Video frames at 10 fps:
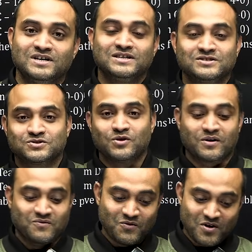So
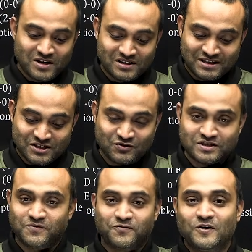this was a
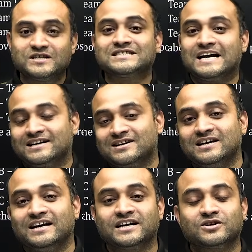fun set
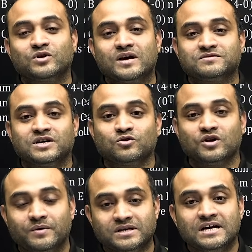related to games and
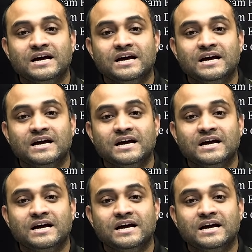tournament.